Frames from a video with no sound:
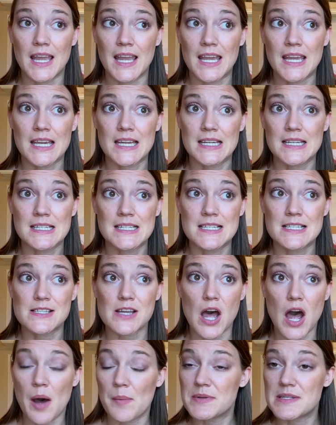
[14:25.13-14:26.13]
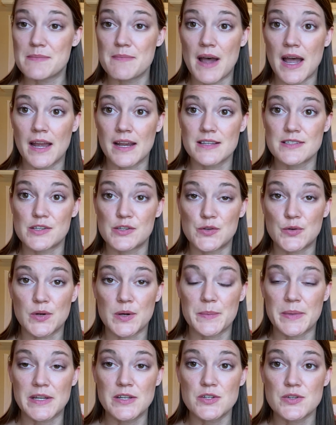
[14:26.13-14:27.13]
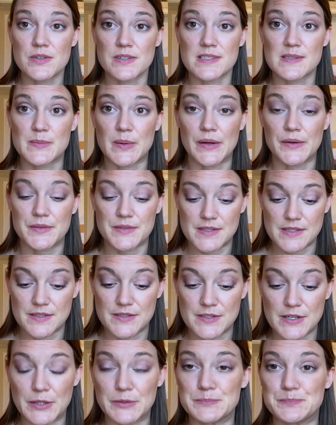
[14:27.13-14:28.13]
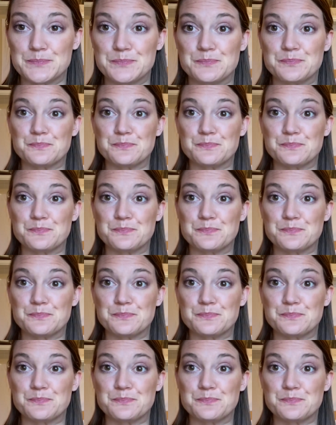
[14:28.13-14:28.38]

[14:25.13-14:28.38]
and optimize your Pinterest posts. So